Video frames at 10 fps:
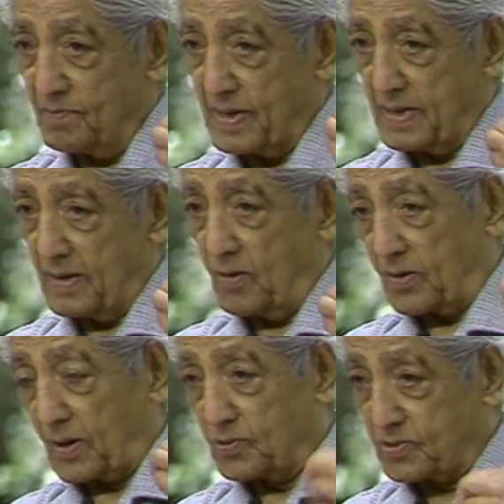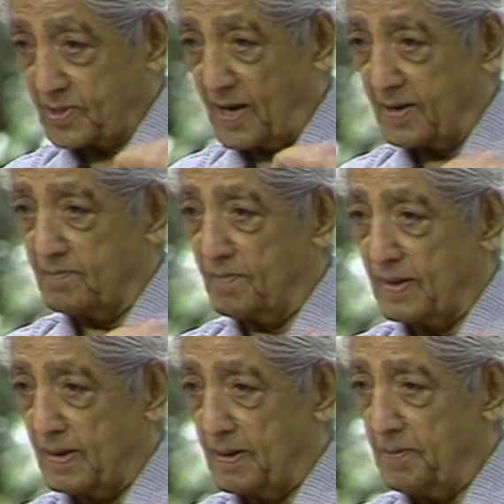me or outside
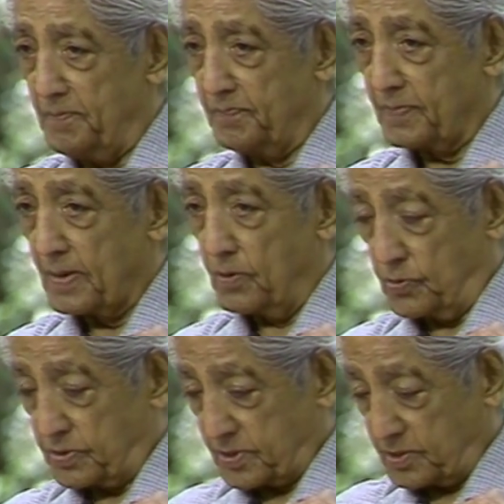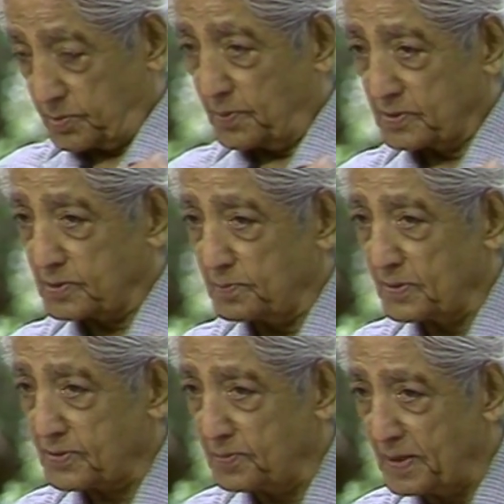me who is responsible to